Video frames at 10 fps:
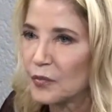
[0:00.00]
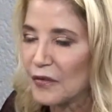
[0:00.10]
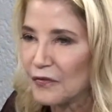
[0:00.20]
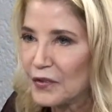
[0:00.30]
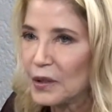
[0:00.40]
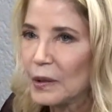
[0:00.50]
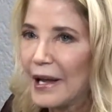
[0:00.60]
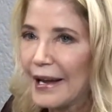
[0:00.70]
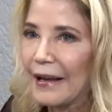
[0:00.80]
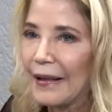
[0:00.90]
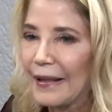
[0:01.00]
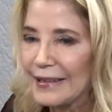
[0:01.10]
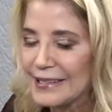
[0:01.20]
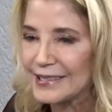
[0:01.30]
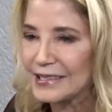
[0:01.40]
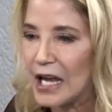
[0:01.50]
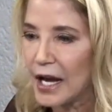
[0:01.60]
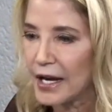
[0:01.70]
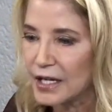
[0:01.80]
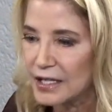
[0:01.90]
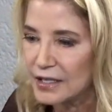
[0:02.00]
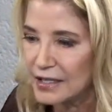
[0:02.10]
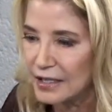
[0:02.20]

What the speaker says: but feel like society